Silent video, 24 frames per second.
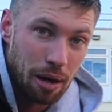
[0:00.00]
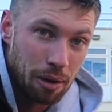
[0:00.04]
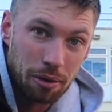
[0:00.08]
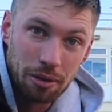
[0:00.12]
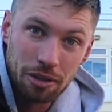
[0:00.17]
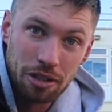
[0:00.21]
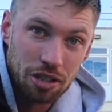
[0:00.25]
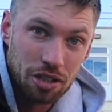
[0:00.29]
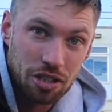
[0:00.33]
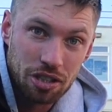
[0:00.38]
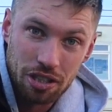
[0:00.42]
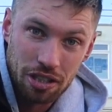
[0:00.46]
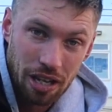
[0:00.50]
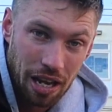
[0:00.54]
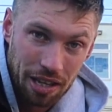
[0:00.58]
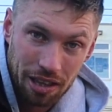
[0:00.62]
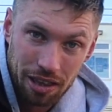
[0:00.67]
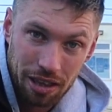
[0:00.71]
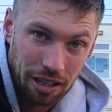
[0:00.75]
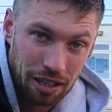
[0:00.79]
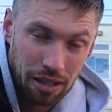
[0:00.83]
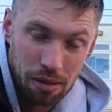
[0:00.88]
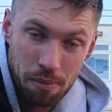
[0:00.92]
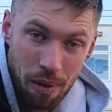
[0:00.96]
But this, I
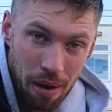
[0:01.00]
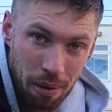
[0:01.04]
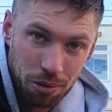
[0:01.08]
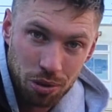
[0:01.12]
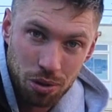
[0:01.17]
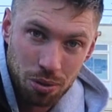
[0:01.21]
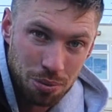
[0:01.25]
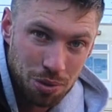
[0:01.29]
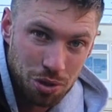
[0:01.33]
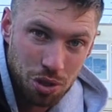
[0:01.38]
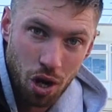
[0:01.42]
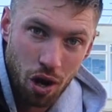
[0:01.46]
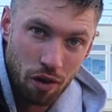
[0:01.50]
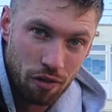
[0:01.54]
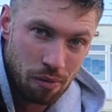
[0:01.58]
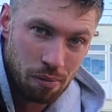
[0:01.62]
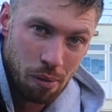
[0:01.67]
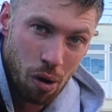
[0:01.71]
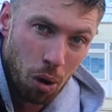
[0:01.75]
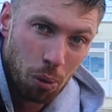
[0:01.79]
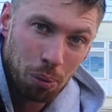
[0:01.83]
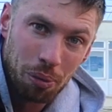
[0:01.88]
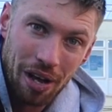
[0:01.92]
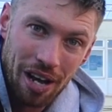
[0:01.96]
think there might be some sort of
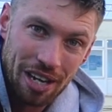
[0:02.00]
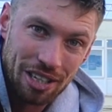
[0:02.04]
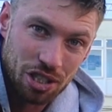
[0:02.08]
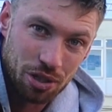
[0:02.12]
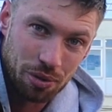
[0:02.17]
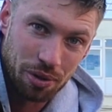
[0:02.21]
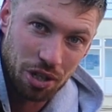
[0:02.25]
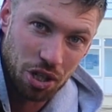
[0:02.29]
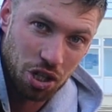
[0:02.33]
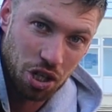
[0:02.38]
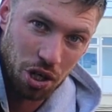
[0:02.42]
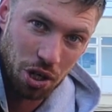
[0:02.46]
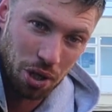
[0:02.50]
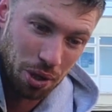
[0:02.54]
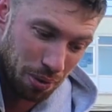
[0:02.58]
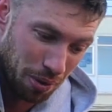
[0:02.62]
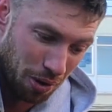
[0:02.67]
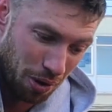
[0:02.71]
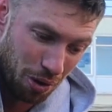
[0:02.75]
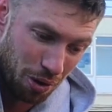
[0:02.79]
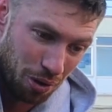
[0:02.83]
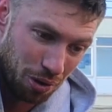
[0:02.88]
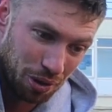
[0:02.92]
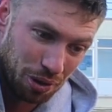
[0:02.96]
immobiliser issue
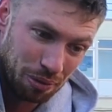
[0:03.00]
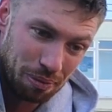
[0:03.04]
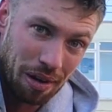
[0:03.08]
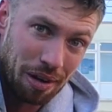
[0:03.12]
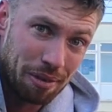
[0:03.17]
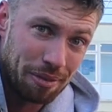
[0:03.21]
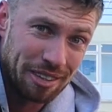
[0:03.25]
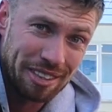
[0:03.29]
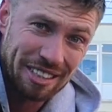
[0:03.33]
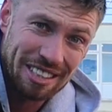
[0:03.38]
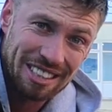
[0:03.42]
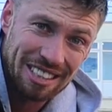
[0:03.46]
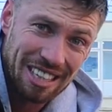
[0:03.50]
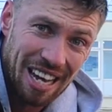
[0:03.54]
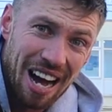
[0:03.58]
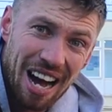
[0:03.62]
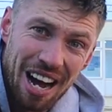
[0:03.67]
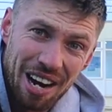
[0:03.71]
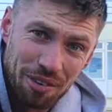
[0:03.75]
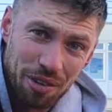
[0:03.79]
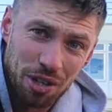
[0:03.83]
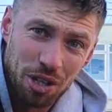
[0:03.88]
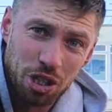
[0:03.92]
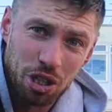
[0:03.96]
or maybe a
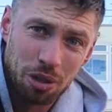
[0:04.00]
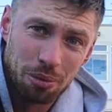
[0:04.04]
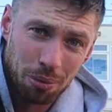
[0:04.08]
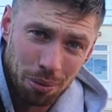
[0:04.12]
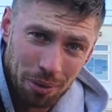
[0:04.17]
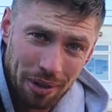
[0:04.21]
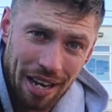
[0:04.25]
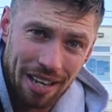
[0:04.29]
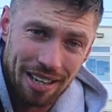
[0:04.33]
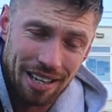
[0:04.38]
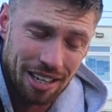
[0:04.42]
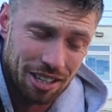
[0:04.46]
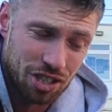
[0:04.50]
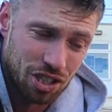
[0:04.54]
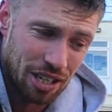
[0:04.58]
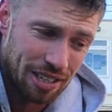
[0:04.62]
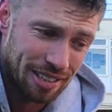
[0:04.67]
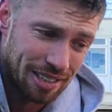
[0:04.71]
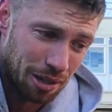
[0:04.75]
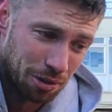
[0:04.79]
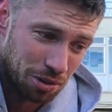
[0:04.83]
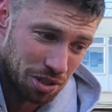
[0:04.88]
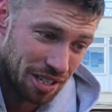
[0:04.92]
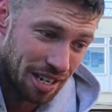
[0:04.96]
starter issue. We'll get that
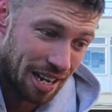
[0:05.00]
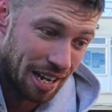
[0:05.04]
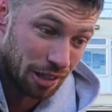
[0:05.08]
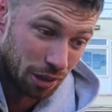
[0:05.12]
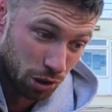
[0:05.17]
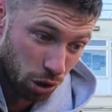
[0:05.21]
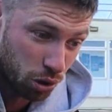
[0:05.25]
checked out today.